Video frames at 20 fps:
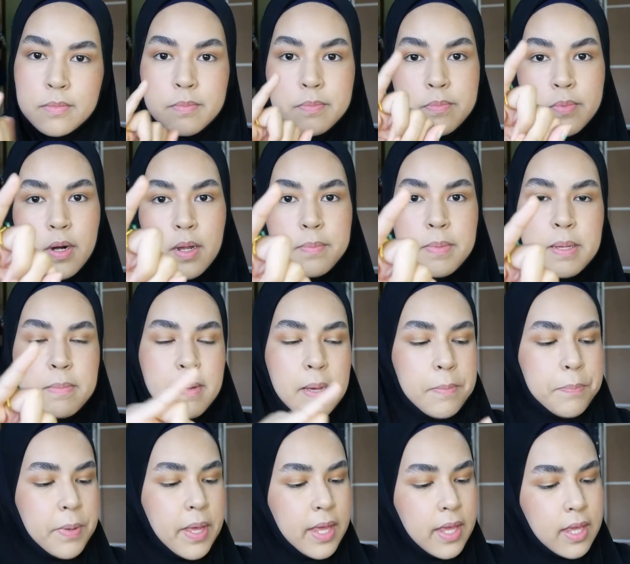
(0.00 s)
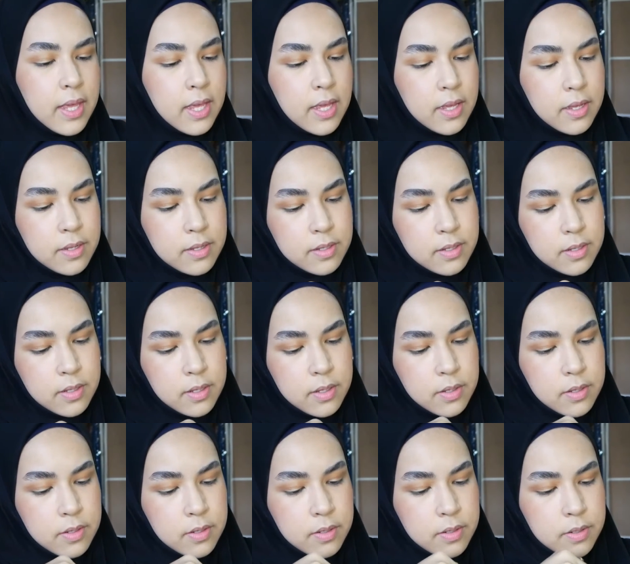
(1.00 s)
Probably my pinky.
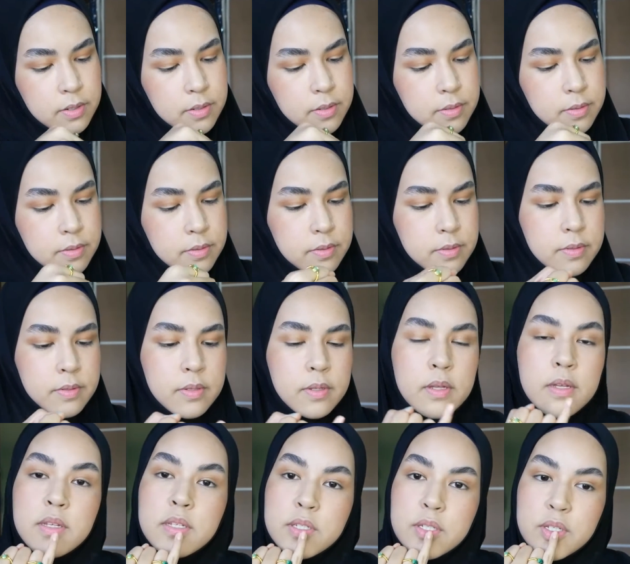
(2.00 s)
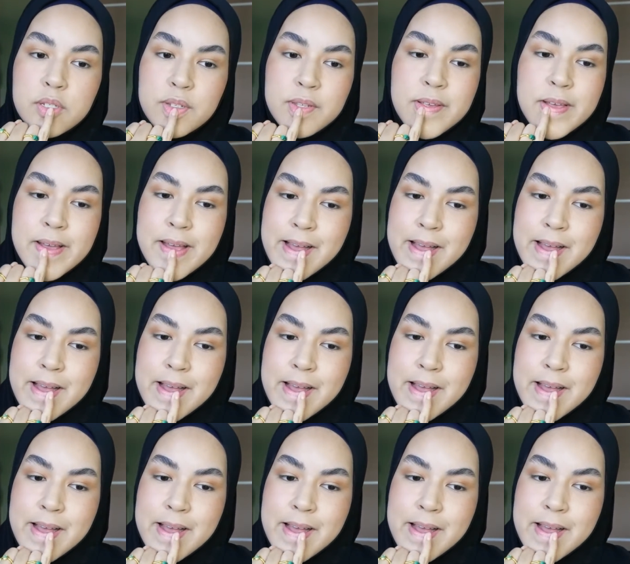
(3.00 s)
And just